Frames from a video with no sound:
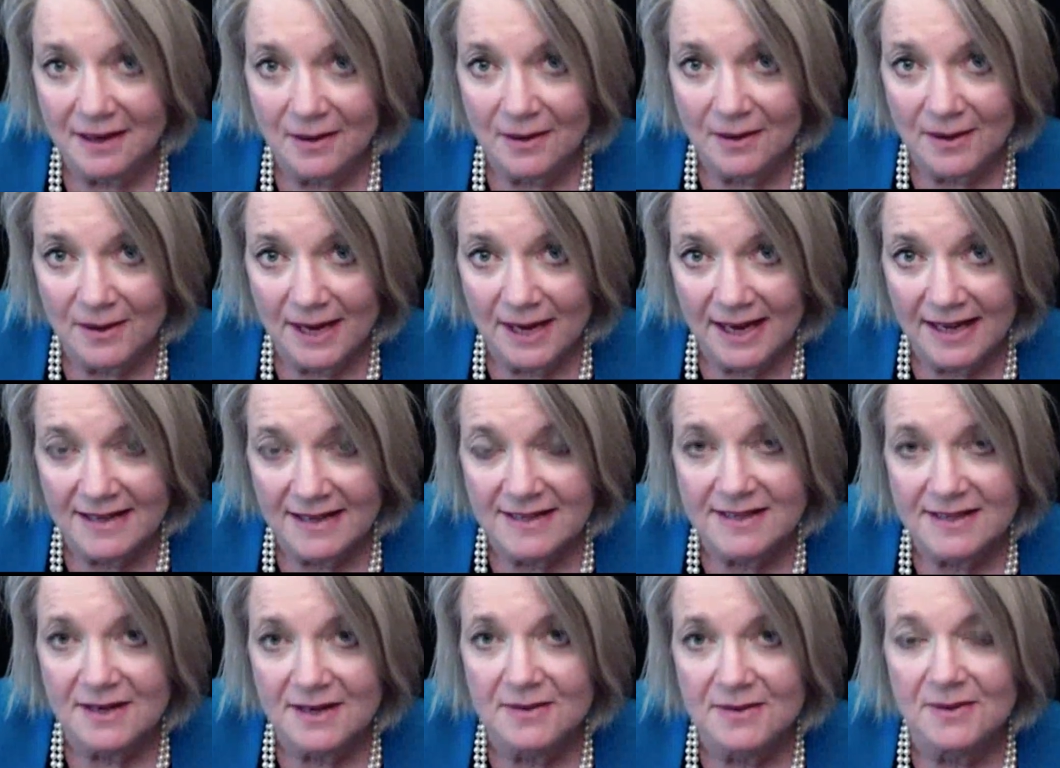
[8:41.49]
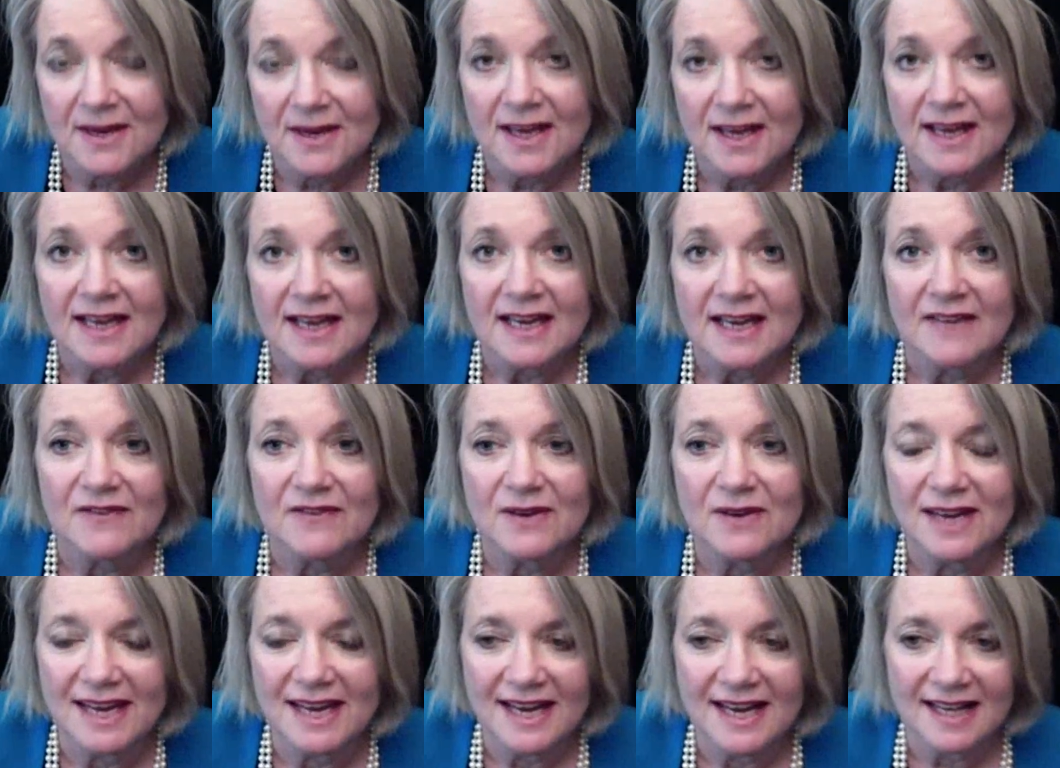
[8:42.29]
Okay, so if you
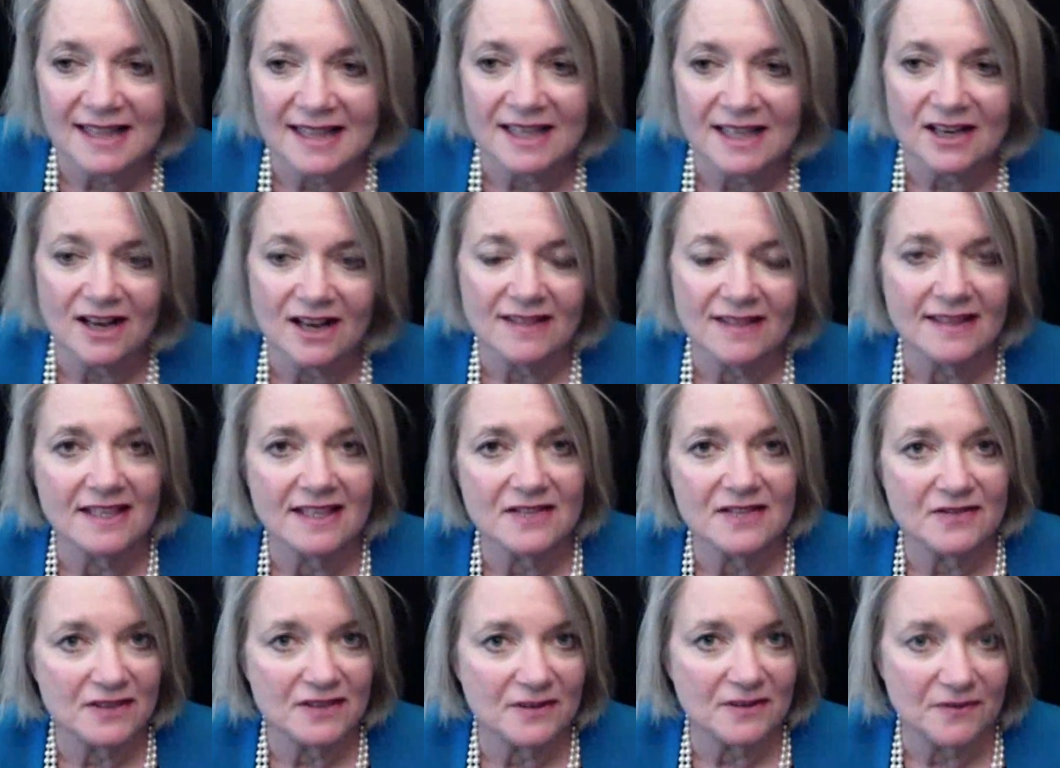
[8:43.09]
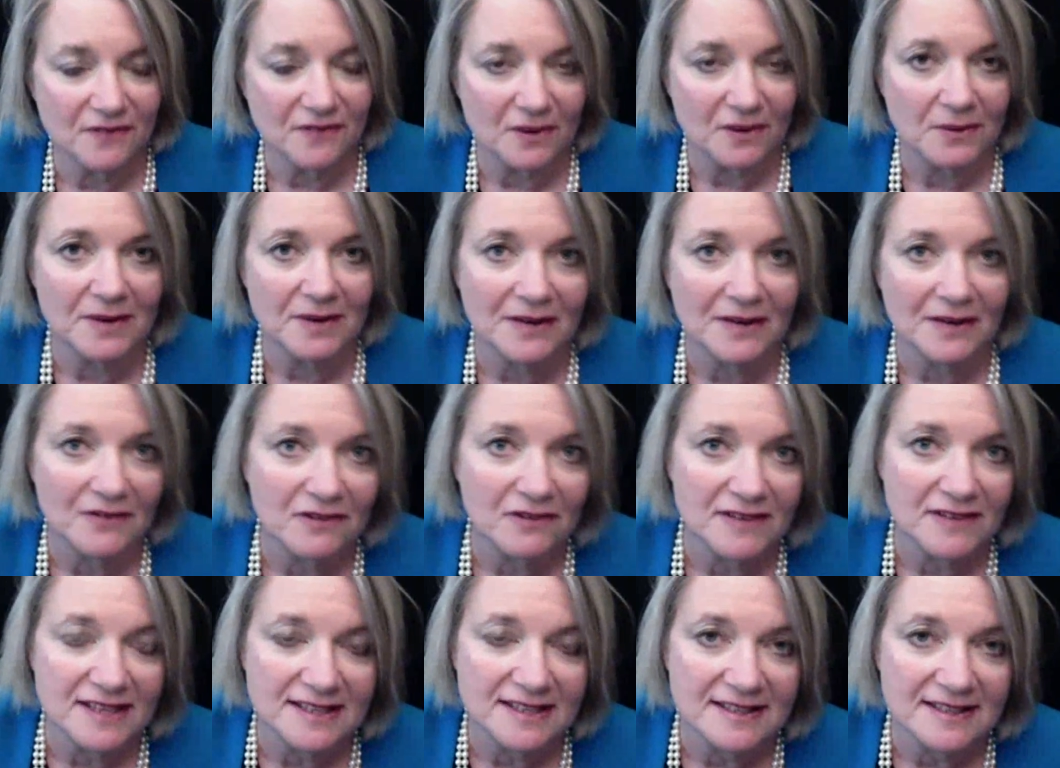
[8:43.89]
can't click on this for, for whatever
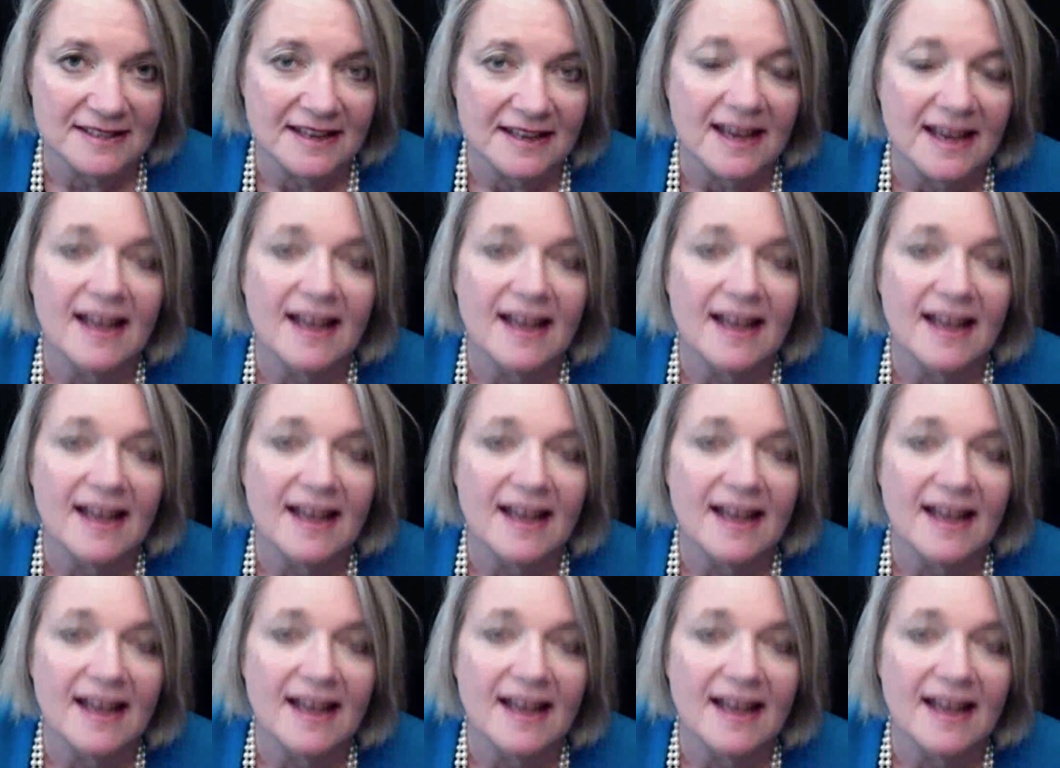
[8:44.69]
reason,